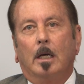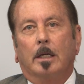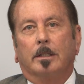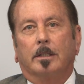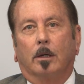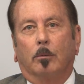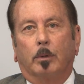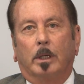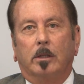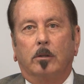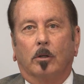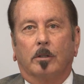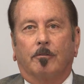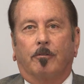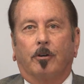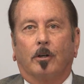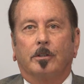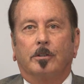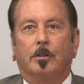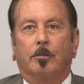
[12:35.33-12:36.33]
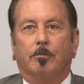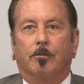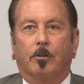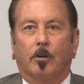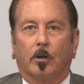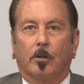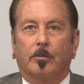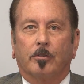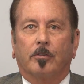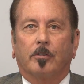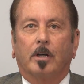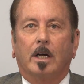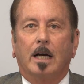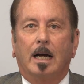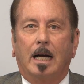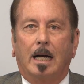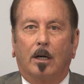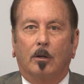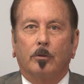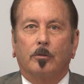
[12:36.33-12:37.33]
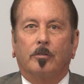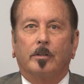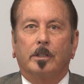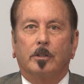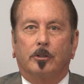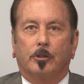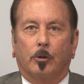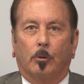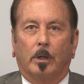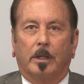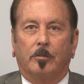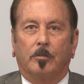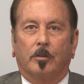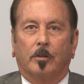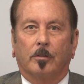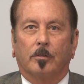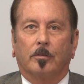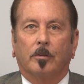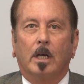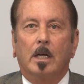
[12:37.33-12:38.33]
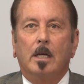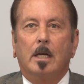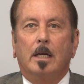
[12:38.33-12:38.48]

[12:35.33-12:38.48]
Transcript: that we look for diverse housing choices.